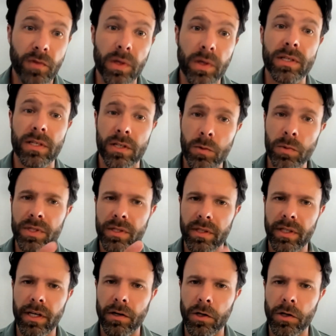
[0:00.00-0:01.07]
focus
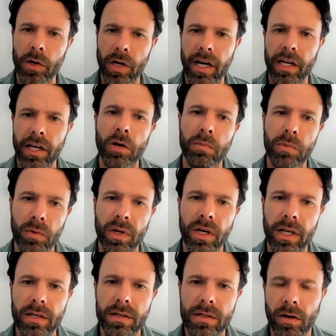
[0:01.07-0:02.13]
explicitly on creating
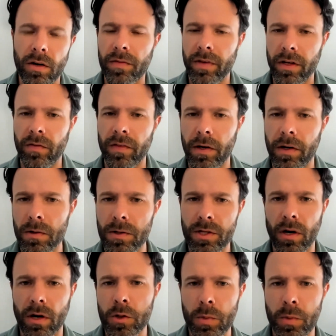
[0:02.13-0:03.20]
communities of
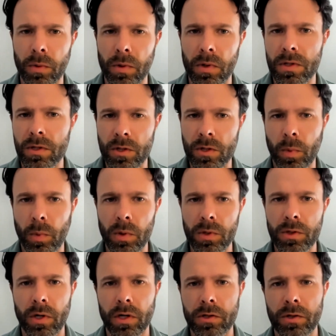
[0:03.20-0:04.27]
innovators, entrepreneurs, and
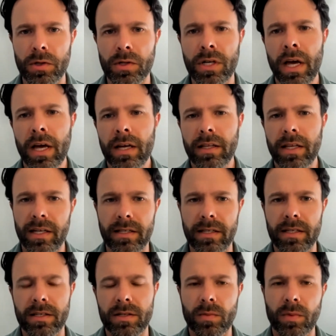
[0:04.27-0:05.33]
support structures that
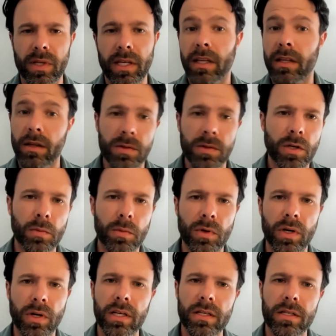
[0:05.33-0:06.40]
exist within those
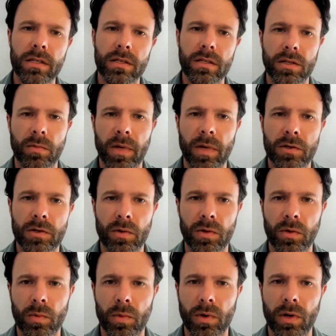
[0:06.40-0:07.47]
communities to make
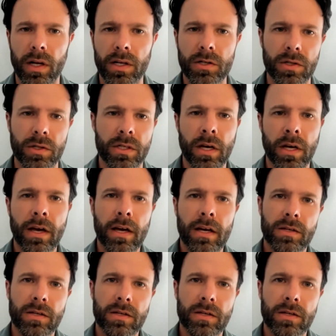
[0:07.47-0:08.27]
sure that we're not just